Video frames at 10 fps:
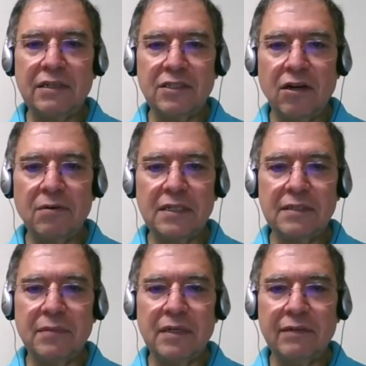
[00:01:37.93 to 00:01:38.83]
There's always
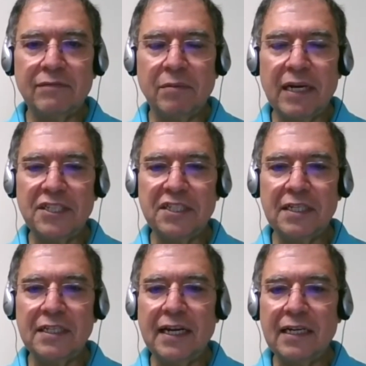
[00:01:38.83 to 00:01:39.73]
been information
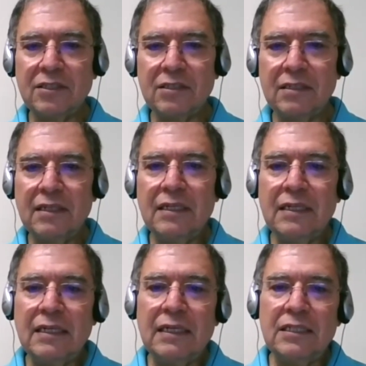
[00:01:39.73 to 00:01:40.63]
and data
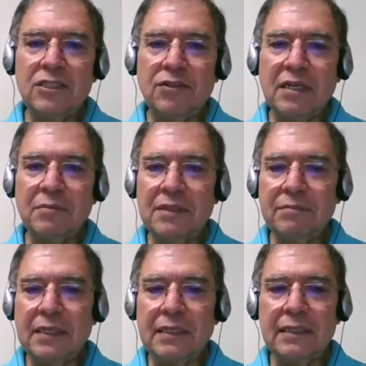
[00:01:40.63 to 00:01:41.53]
streams,
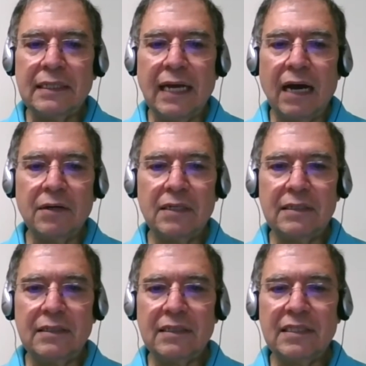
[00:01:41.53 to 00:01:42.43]
but now
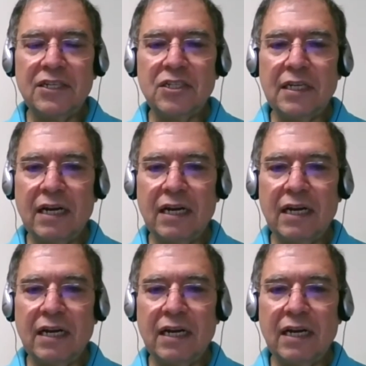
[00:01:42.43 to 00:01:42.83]
it's just essentially